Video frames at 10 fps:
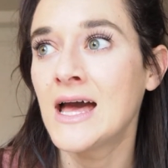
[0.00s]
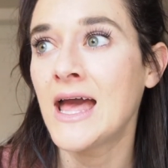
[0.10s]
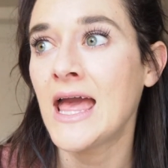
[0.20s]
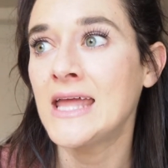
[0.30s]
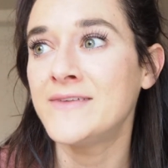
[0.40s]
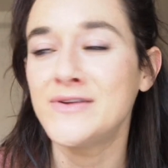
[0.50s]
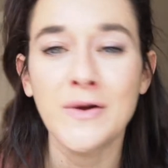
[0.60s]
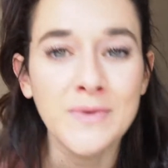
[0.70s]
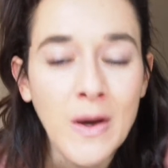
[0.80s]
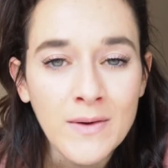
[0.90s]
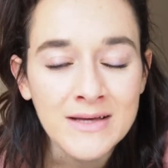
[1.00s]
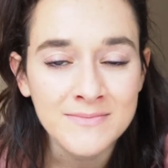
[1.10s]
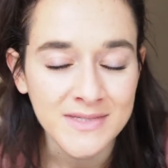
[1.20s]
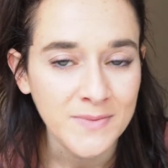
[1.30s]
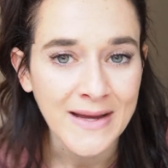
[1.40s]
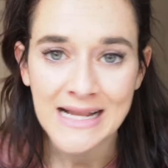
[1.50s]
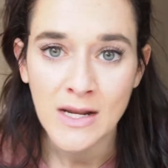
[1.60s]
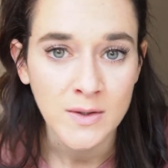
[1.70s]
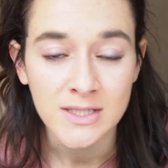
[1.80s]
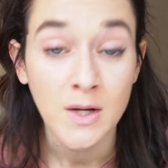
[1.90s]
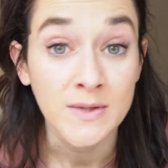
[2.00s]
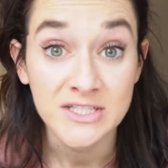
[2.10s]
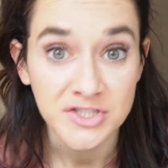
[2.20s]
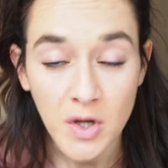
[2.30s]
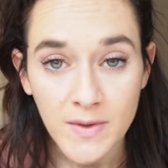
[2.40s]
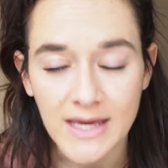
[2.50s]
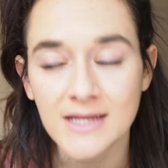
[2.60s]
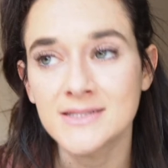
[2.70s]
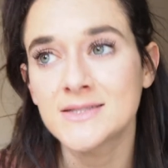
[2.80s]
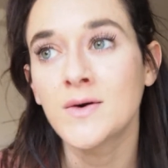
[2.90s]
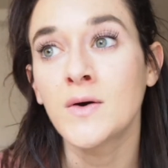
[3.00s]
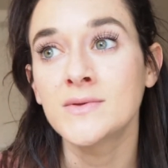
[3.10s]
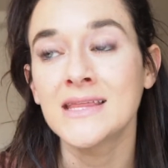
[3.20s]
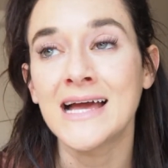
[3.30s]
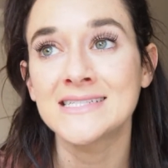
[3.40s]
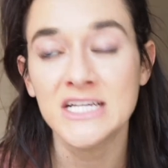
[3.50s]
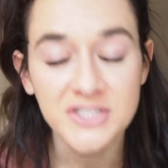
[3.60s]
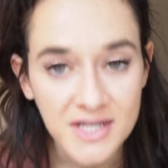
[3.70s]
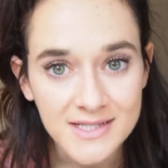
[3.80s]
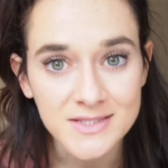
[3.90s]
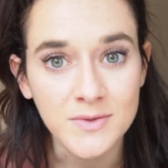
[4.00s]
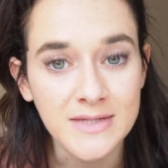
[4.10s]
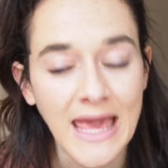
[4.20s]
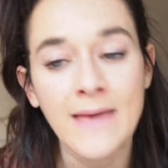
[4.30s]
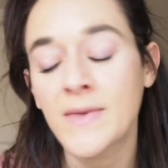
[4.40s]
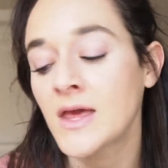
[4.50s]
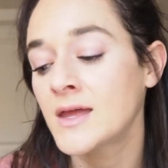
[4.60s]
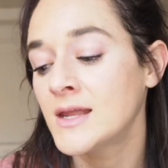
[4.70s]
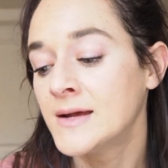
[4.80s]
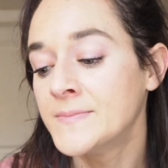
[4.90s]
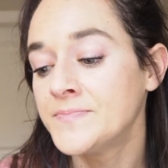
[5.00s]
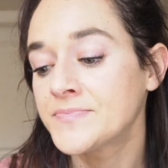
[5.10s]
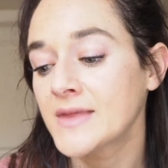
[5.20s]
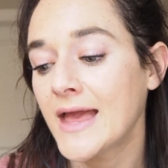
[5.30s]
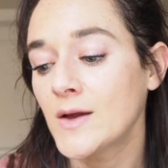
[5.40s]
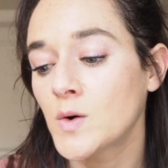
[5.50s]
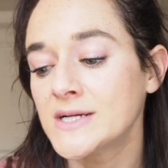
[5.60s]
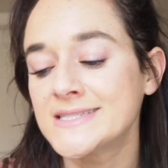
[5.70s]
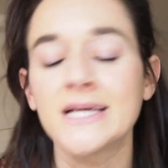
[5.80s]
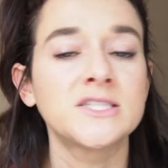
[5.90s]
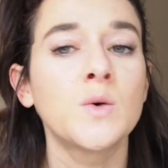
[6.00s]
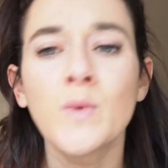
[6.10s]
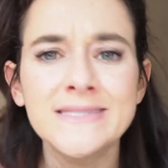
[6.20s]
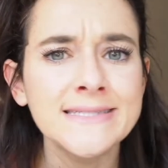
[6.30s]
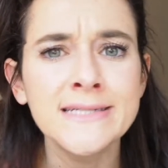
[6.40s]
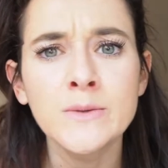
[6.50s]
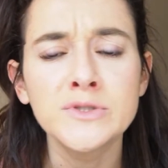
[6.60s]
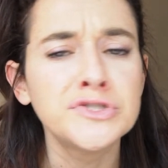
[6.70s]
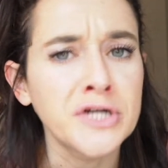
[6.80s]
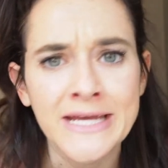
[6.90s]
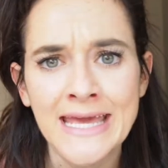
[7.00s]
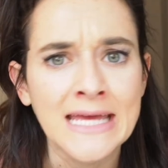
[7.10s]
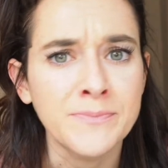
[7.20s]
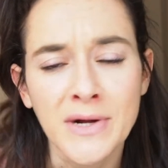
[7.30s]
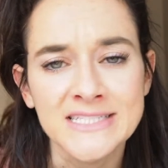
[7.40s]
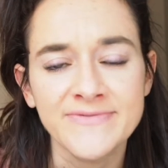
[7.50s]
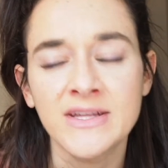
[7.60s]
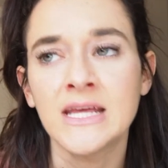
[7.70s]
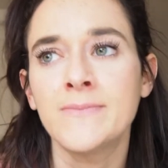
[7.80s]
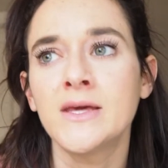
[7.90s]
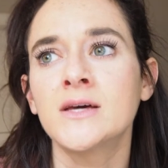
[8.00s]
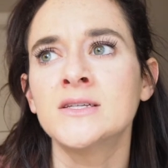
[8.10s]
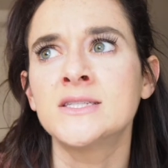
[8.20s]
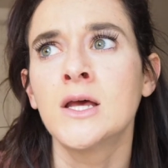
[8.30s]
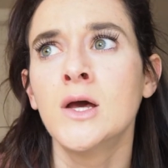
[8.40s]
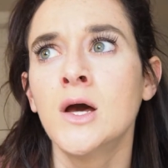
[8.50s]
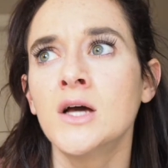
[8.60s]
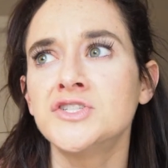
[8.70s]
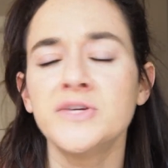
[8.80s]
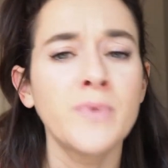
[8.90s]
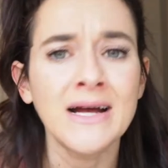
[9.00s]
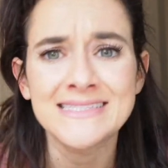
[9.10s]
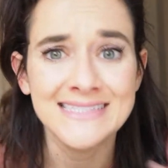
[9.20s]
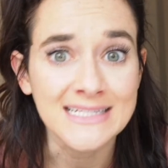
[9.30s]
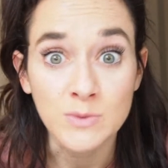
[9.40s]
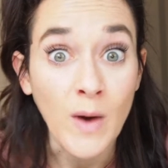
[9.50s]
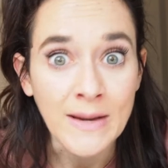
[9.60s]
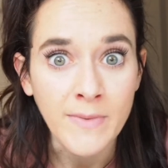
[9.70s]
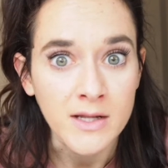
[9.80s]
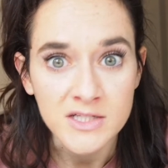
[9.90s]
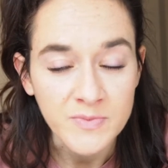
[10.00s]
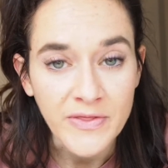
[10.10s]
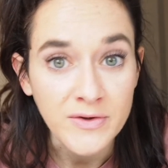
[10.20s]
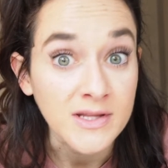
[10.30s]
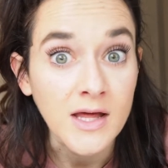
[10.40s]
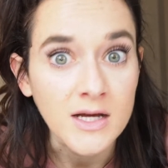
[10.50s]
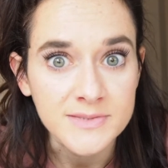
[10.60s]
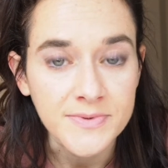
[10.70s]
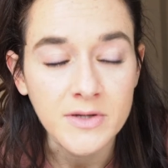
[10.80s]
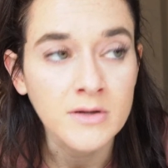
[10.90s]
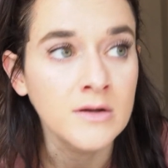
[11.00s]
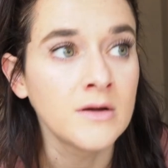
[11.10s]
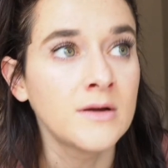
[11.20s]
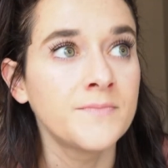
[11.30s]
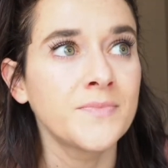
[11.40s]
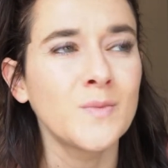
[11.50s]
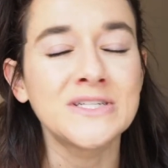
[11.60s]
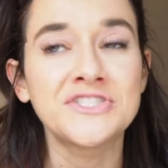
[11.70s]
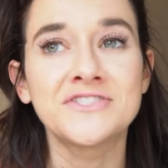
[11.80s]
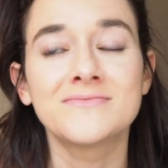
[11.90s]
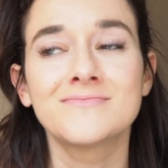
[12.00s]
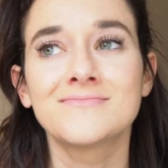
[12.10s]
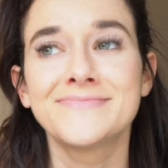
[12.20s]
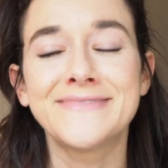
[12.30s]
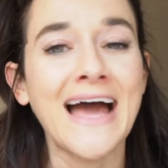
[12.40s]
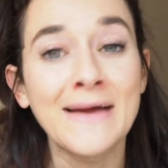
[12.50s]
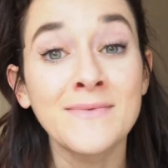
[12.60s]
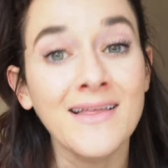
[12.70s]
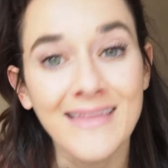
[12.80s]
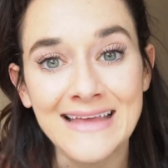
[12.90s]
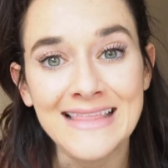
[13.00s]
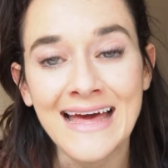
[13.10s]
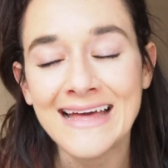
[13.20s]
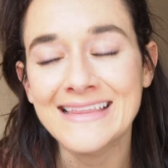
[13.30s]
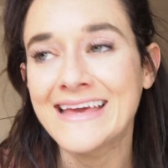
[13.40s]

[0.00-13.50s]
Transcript: And if you don't know him, you might not know he's joking. So the lactation consultant came in and Corey's like, so what's the deal with drinking and breastfeeding? Because she brought 6 wine bottles with her to the hospital, which I'm not like that.